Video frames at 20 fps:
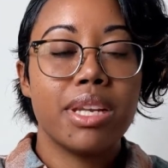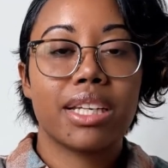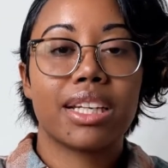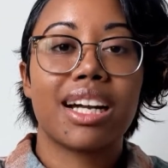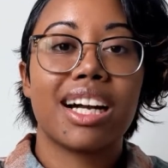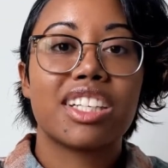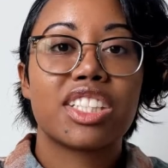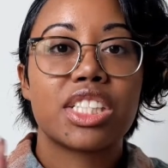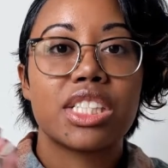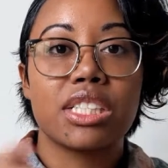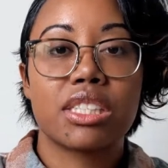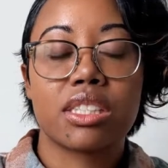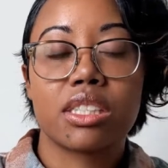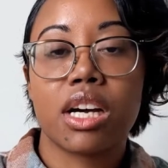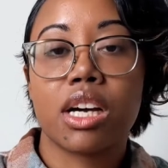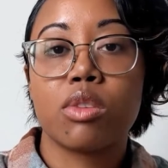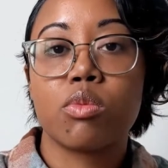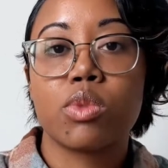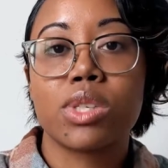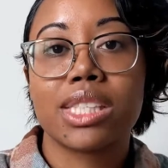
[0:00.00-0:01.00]

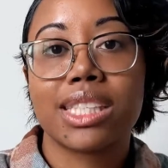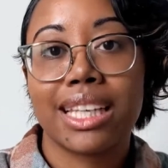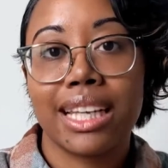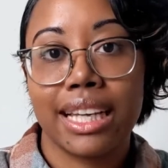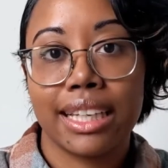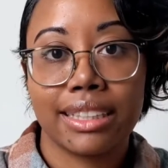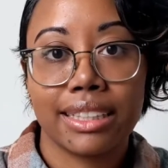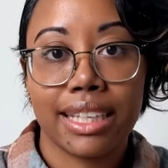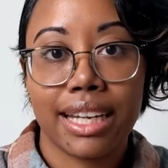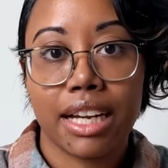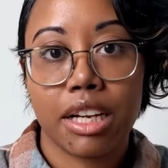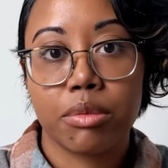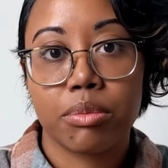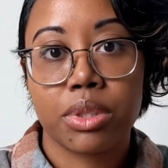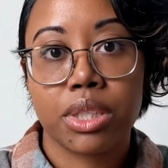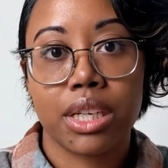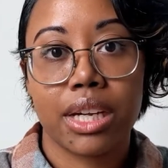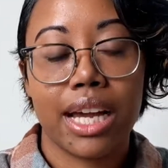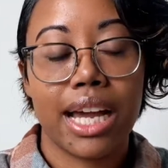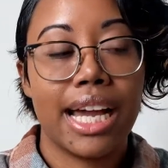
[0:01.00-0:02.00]
Minagashi's son was
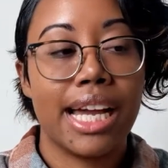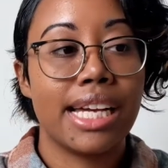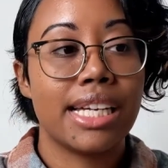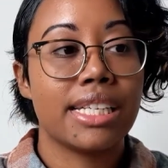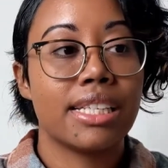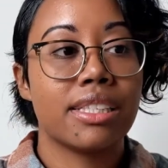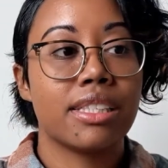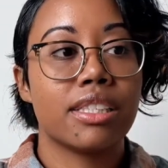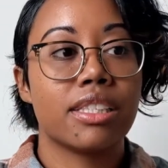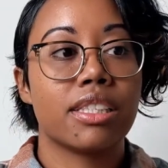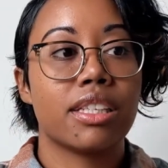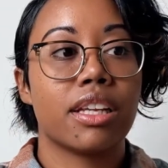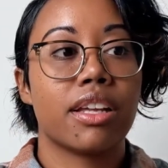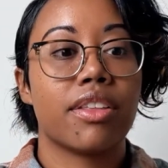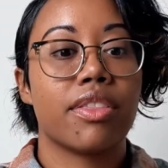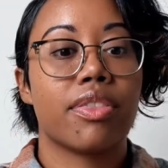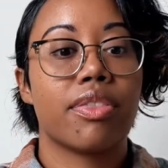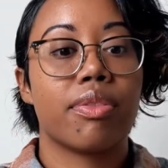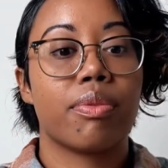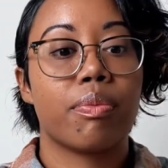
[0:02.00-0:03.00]
kidnapped,
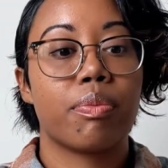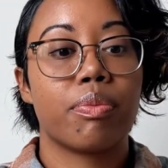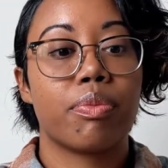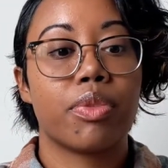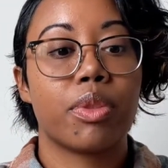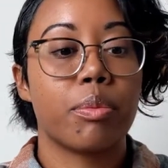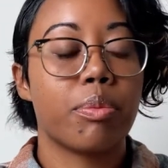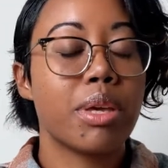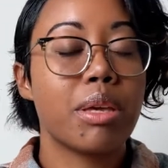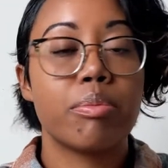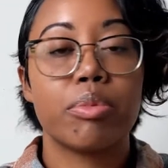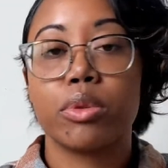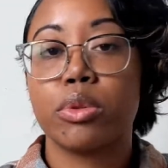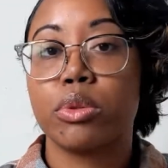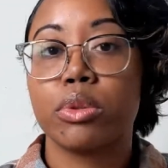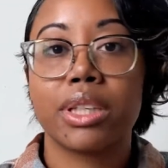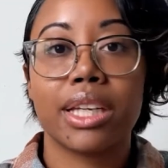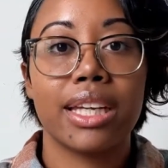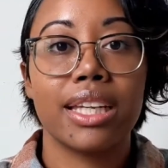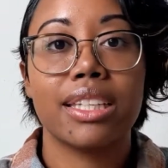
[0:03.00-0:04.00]
and the
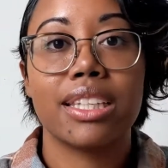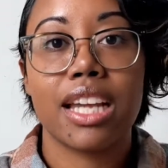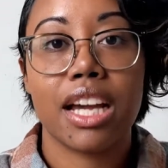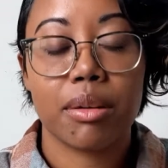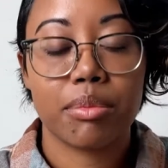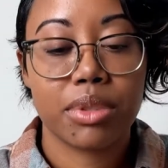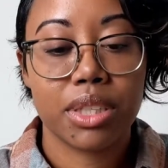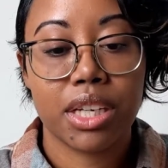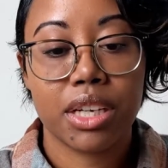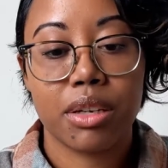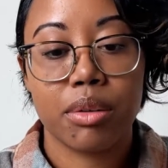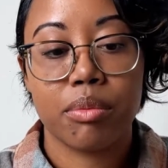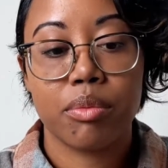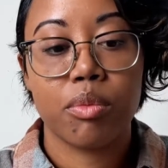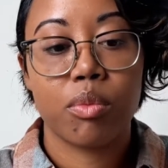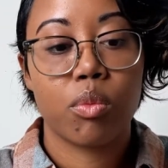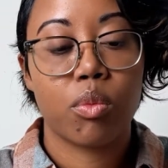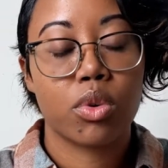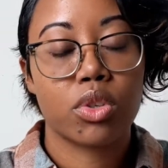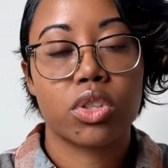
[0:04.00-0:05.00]
people who kidnapped
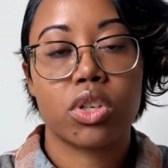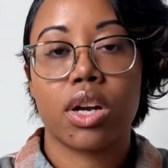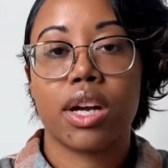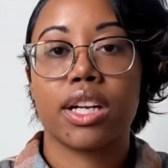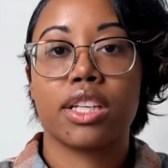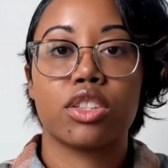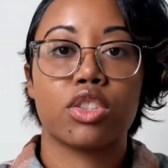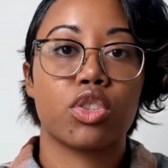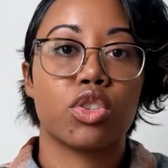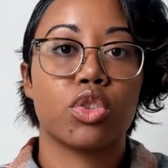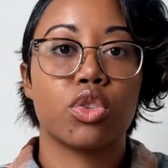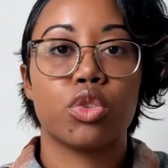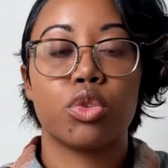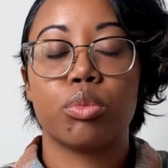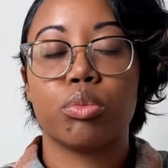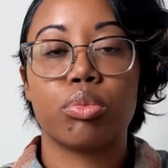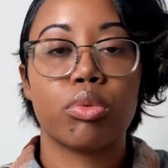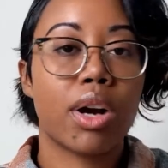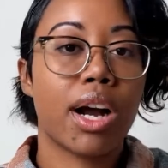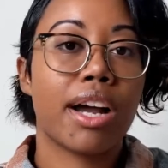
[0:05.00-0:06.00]
him were trying
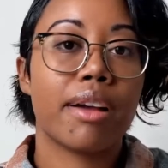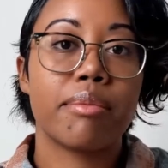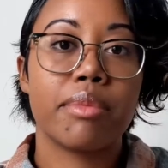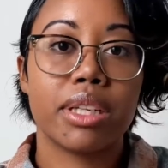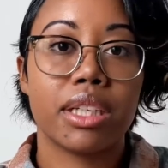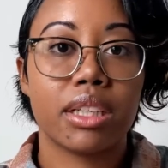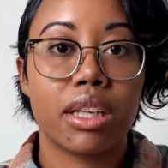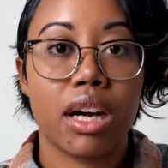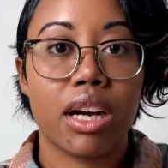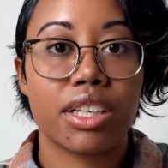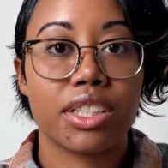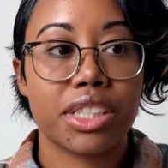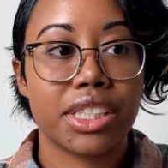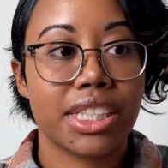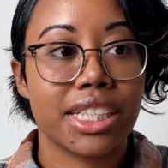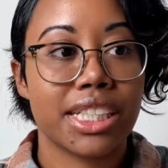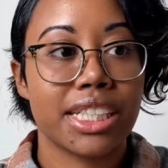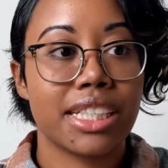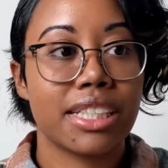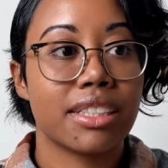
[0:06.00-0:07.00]
to bribe
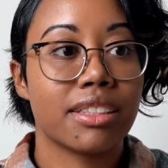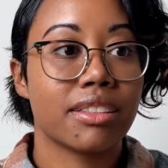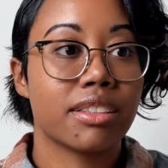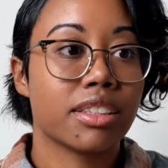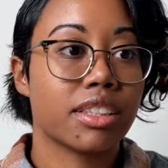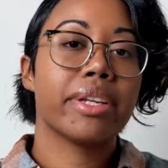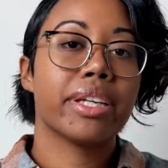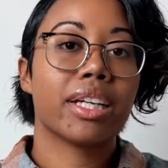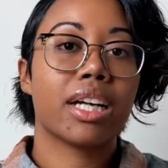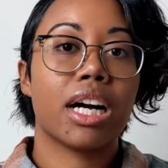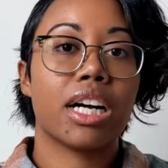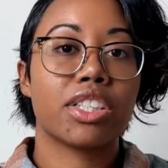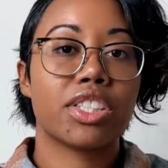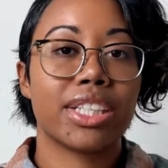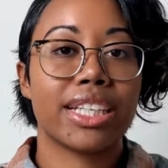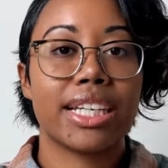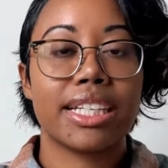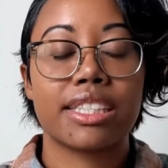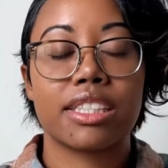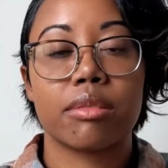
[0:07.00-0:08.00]
Minagashi, and
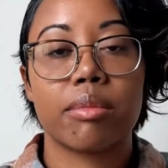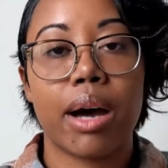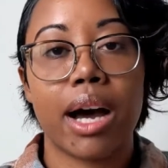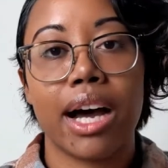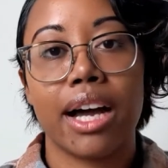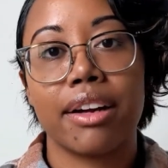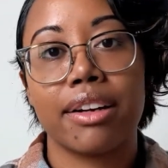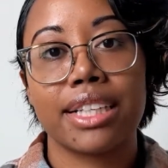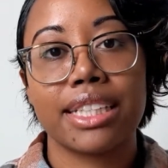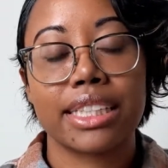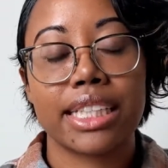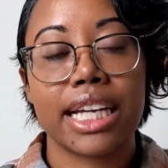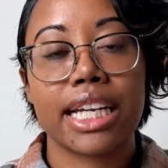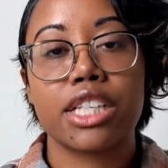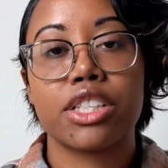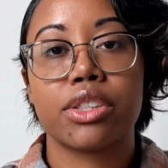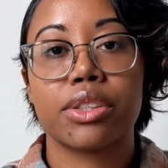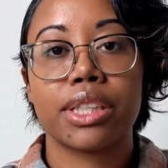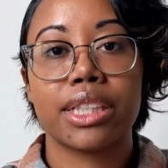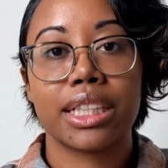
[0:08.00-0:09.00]
Minagashi ends up hiring
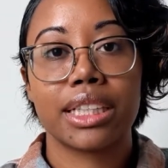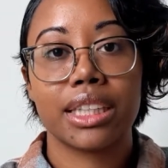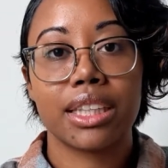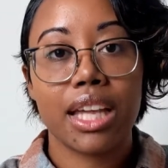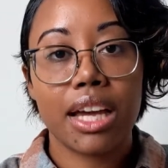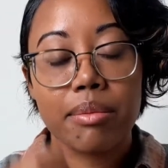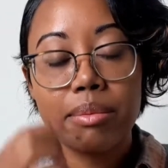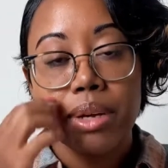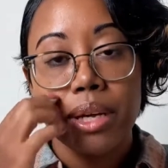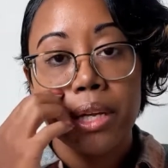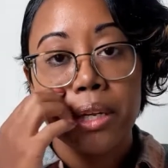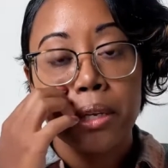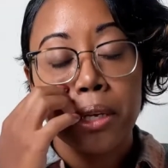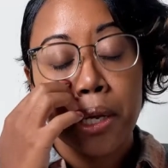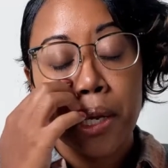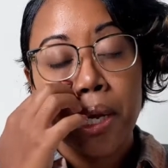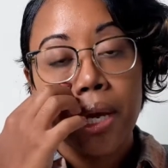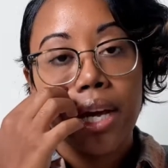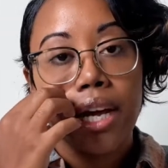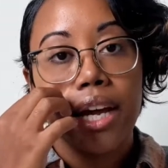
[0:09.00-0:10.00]
Tangerine and
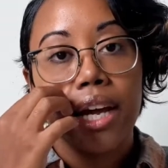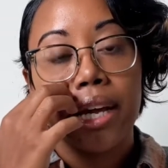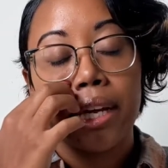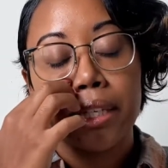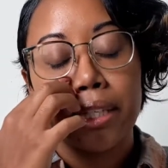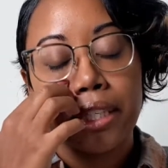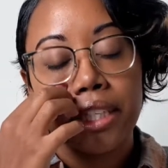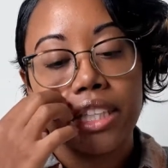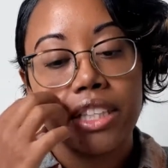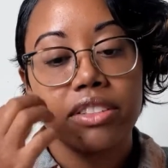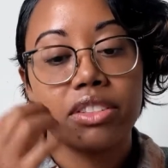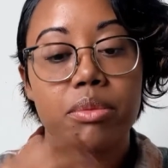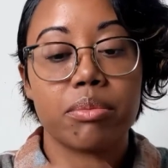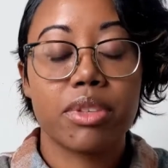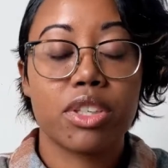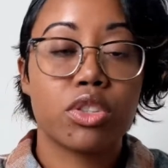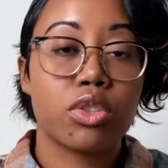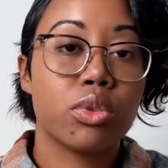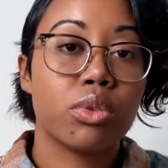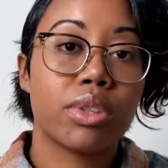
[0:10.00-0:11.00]
Lemon, and he
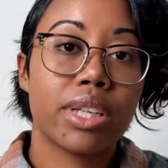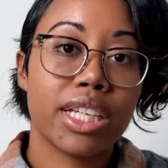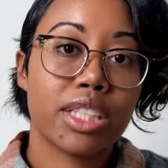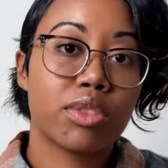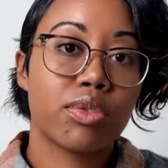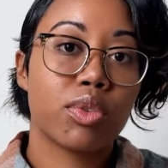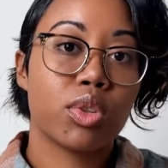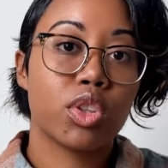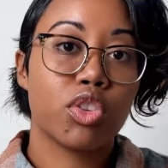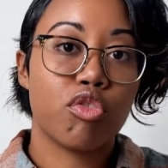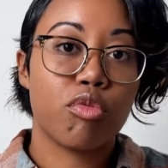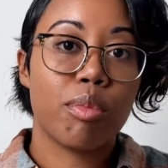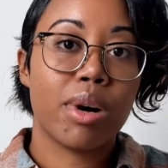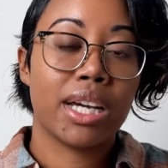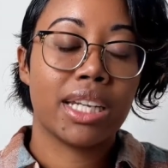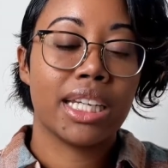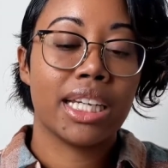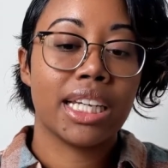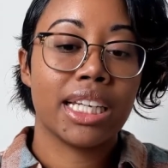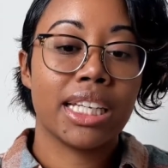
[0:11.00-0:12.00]
gives them the suitcase full of
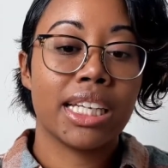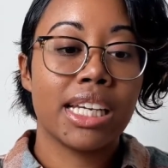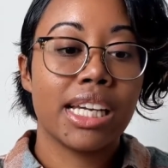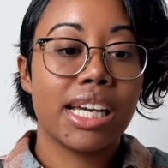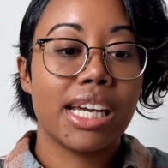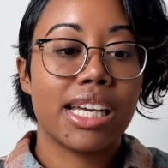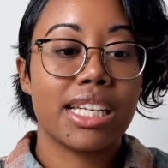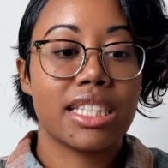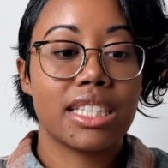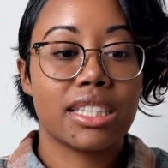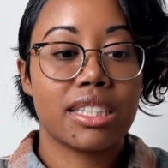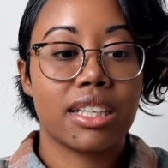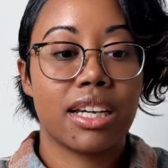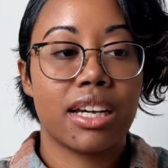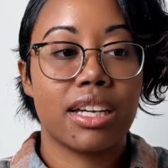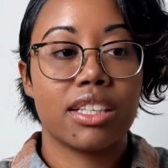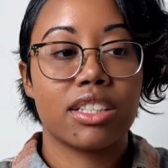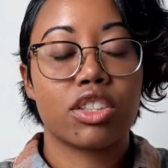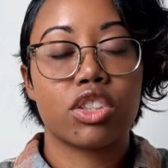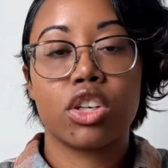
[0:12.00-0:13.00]
money and
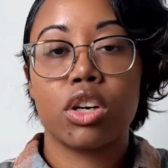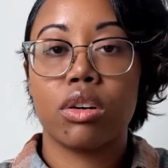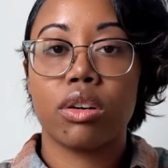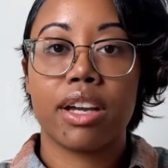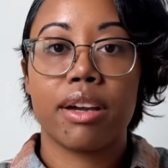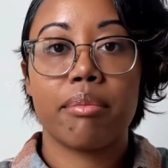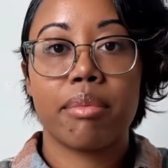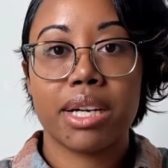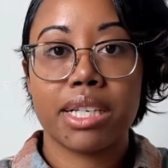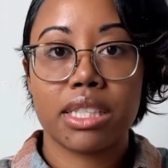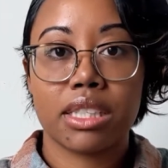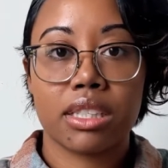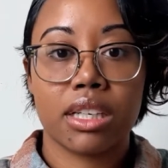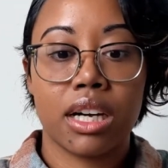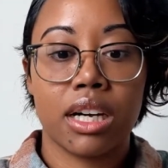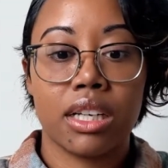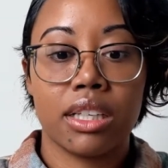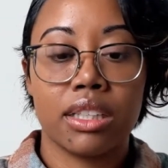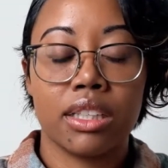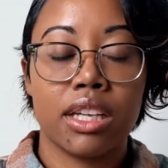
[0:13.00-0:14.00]
says, go get my
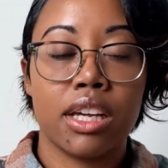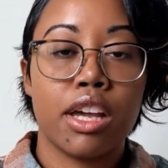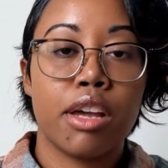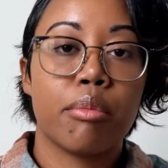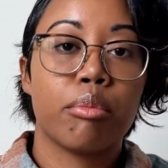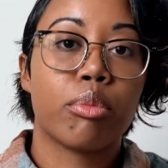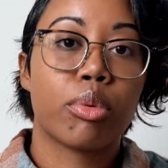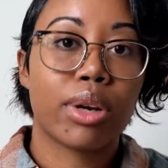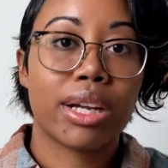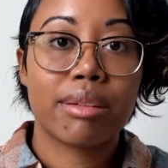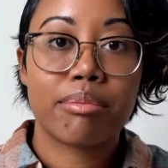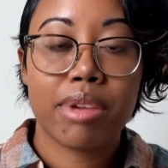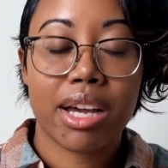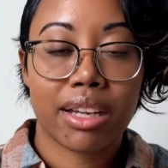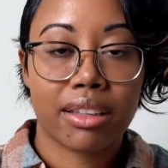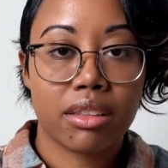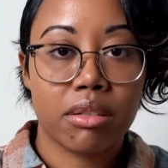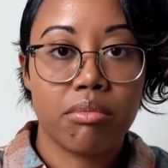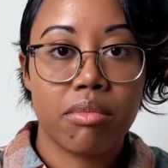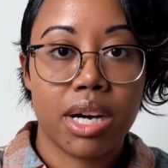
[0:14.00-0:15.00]
son,
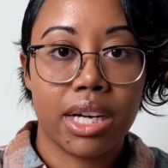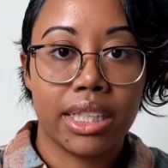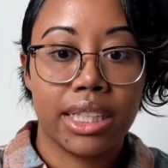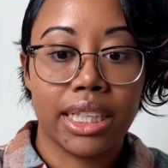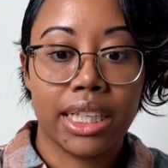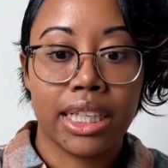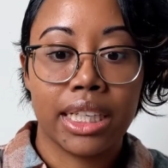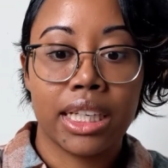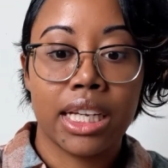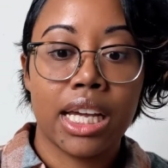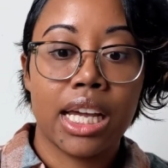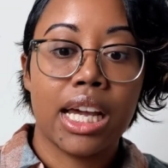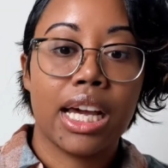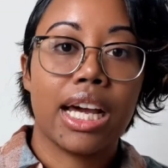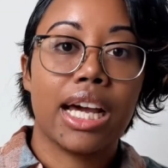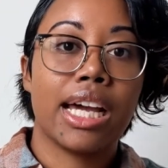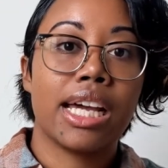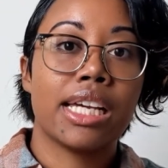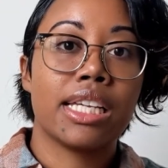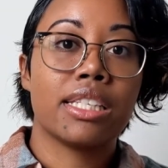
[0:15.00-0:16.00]
bring back the money,
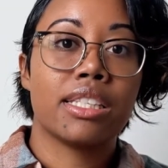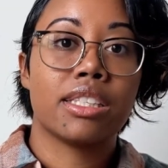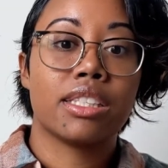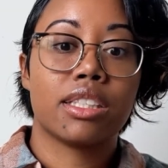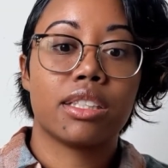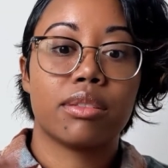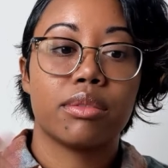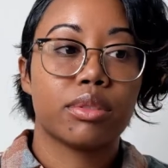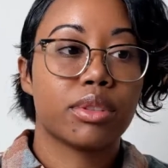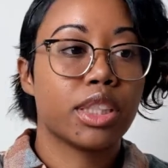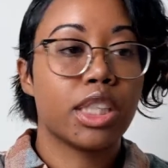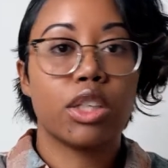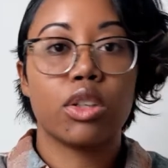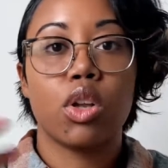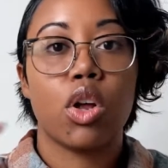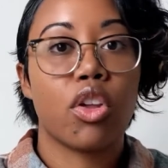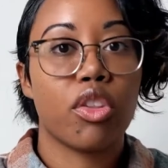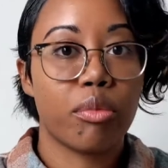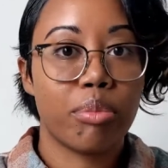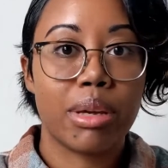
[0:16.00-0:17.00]
and
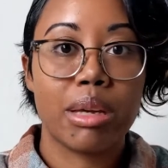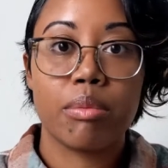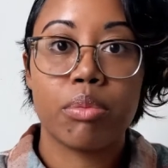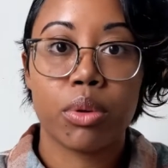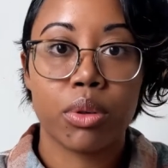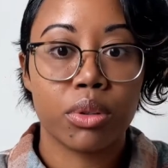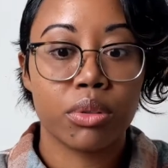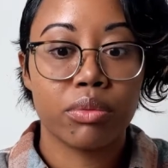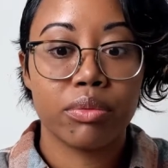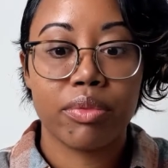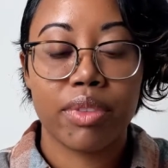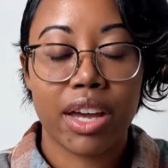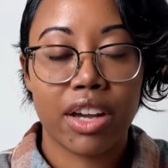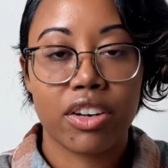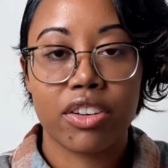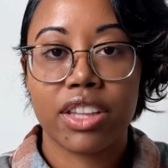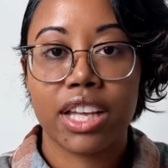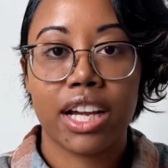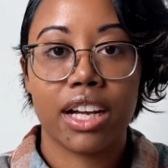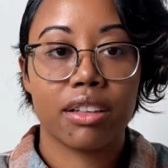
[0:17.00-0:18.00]
kill all the people
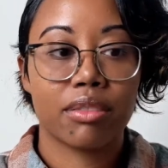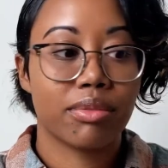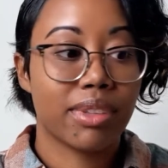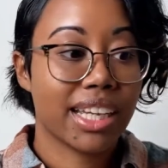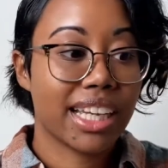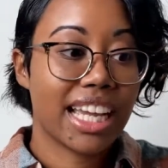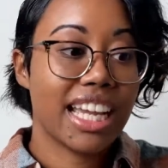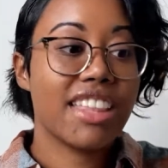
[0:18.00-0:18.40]
that are there.